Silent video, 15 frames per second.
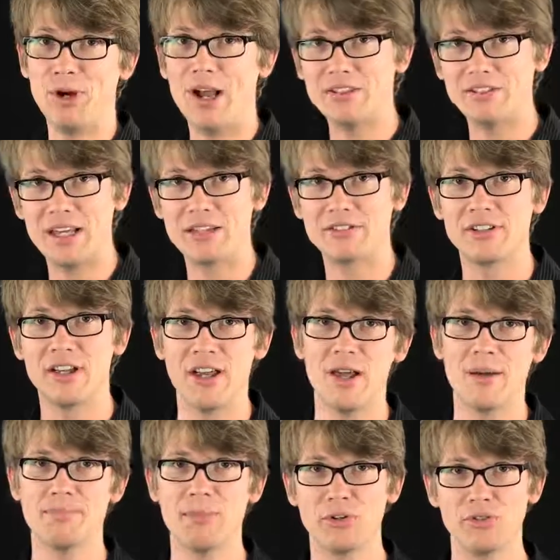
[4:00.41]
process,
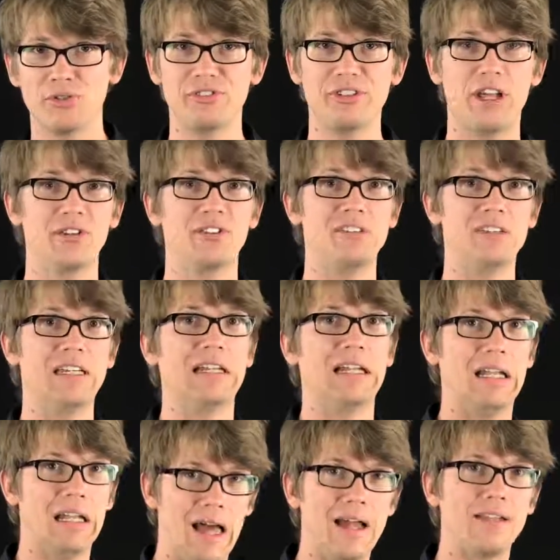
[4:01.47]
muscle cells need
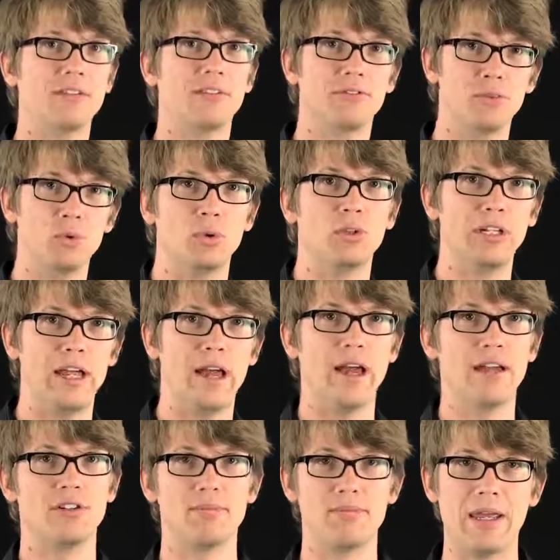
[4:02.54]
lots of
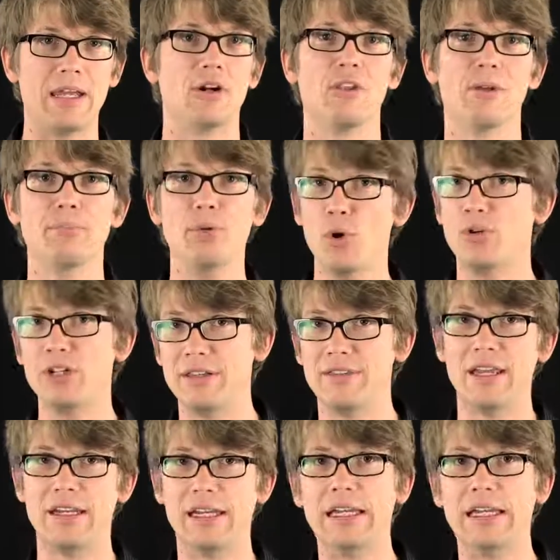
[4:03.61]
nuclei to make all the protein they